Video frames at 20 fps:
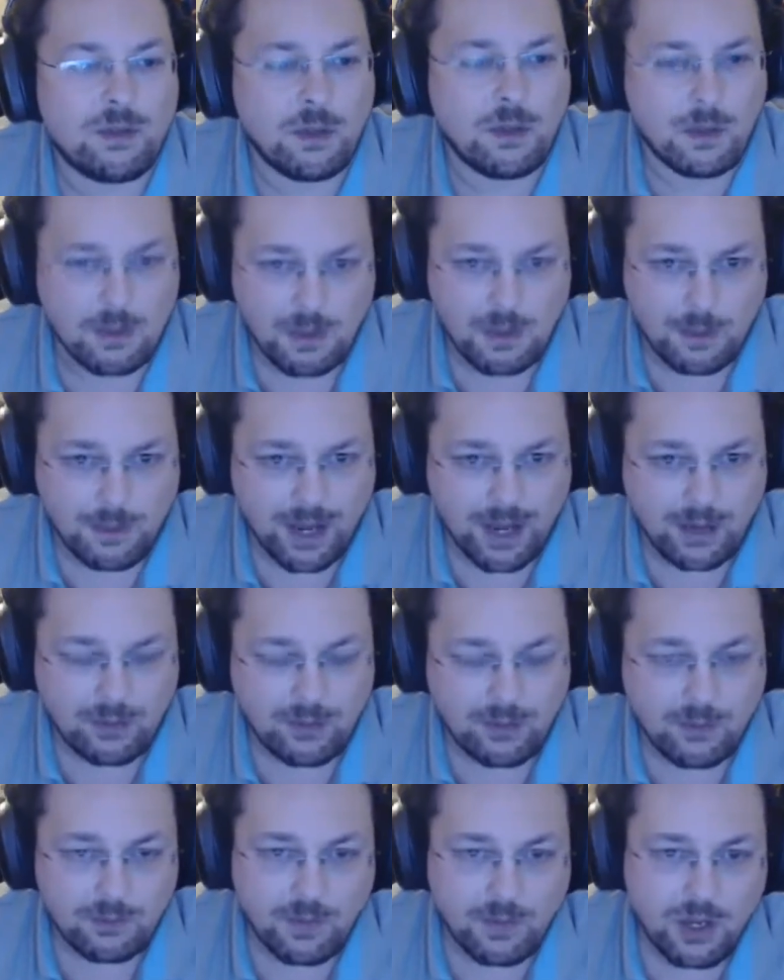
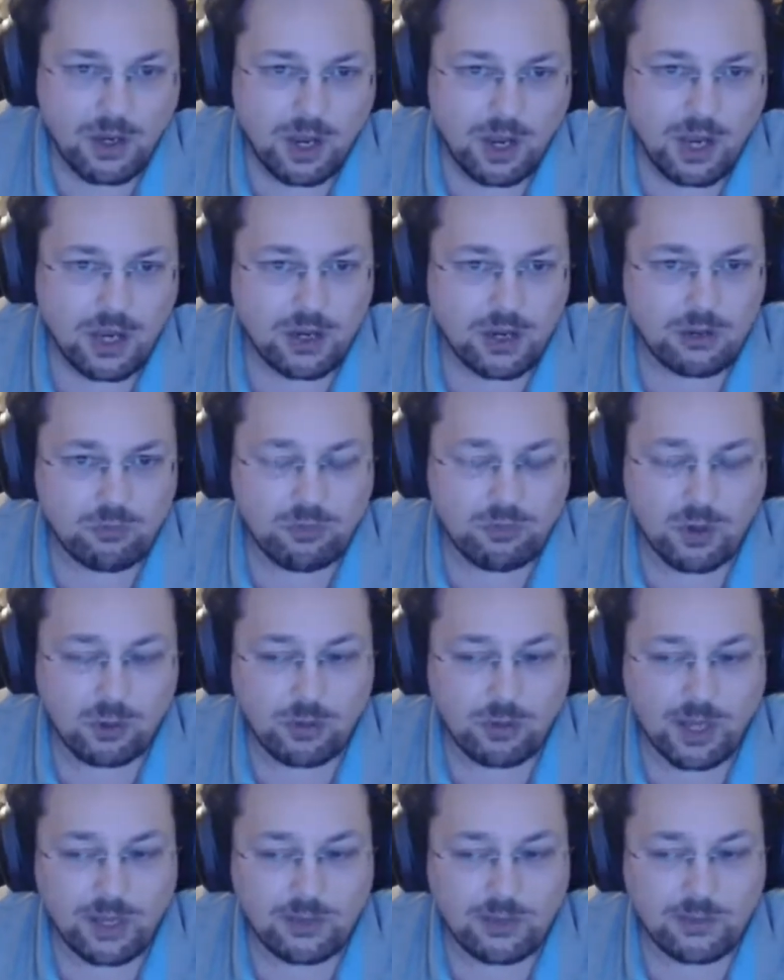amount."
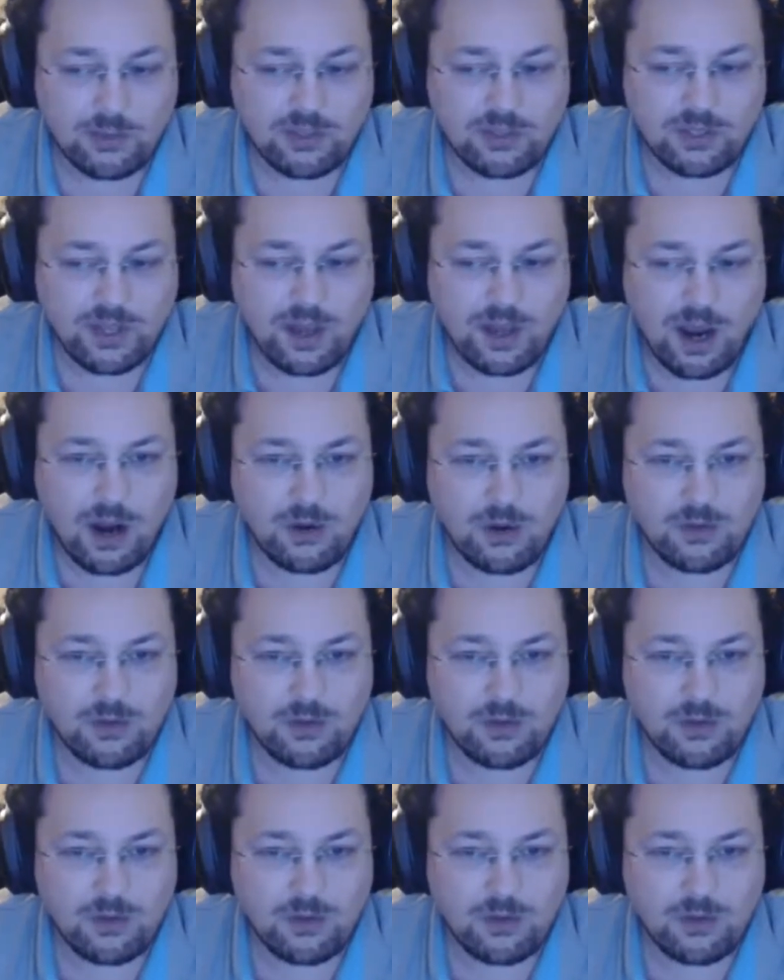Roll out our